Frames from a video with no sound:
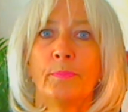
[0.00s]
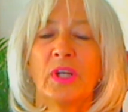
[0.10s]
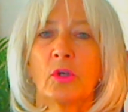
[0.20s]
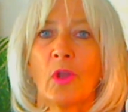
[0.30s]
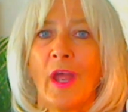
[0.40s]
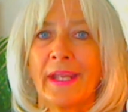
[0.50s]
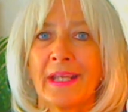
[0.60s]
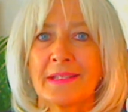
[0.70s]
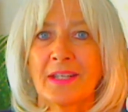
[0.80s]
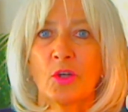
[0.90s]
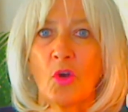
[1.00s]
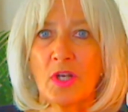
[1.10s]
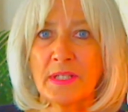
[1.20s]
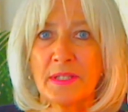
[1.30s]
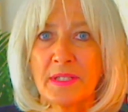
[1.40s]
appear like as it
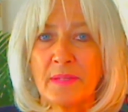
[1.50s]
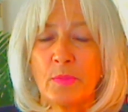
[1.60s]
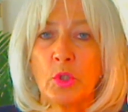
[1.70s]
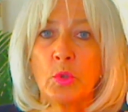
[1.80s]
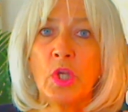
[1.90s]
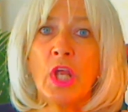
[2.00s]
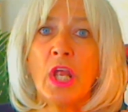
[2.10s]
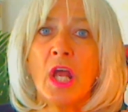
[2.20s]
crosses the moon.